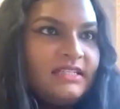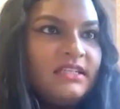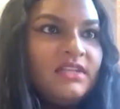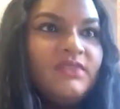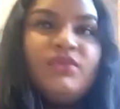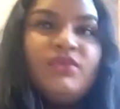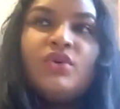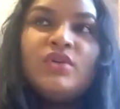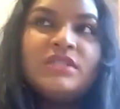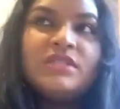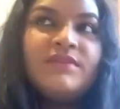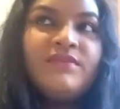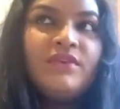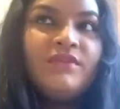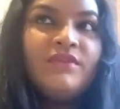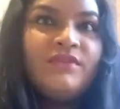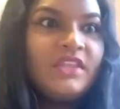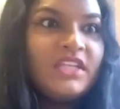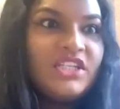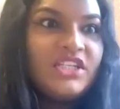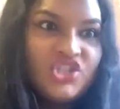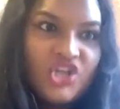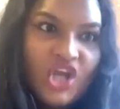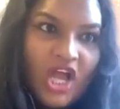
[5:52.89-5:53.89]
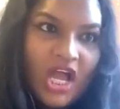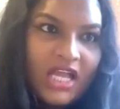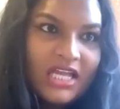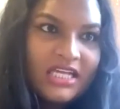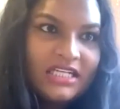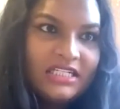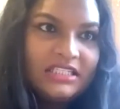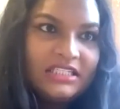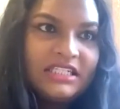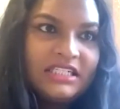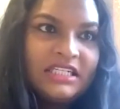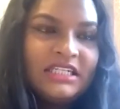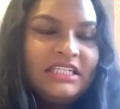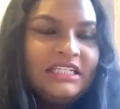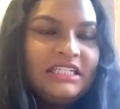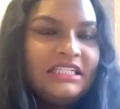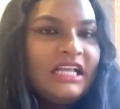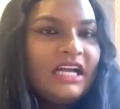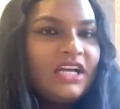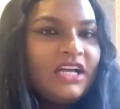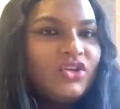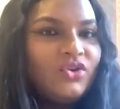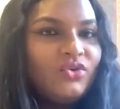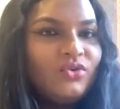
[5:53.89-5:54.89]
And of course, if you're for the child
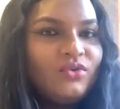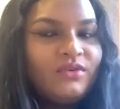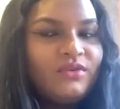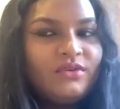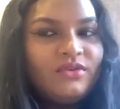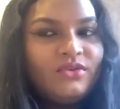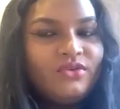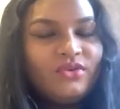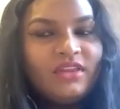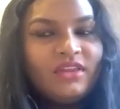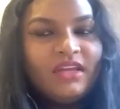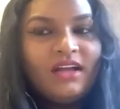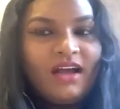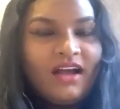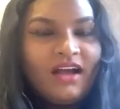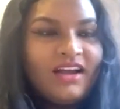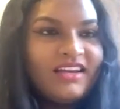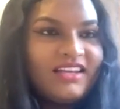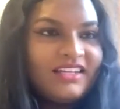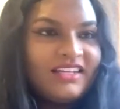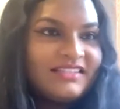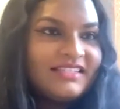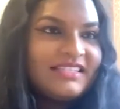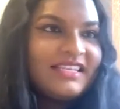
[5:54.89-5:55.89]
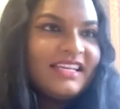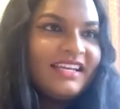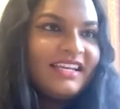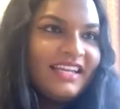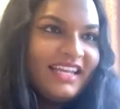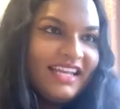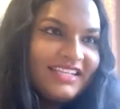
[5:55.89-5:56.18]
and you're the guardian saying,